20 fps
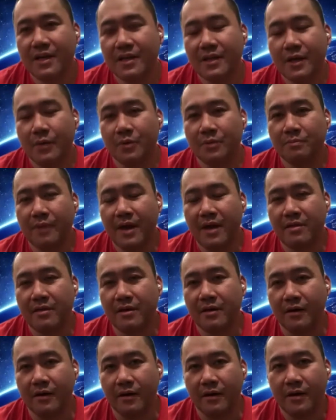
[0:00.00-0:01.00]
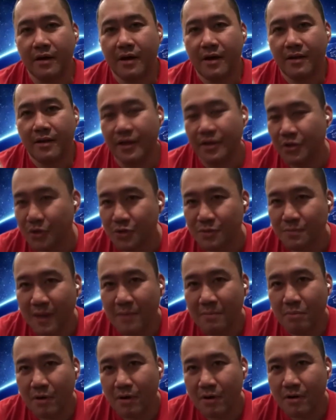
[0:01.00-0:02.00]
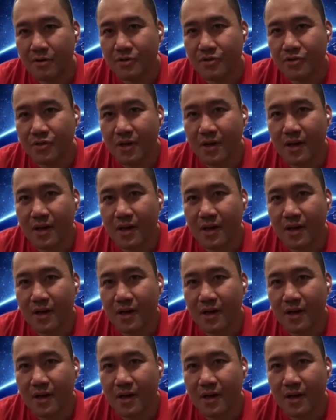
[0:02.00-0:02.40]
they would pay the newspapers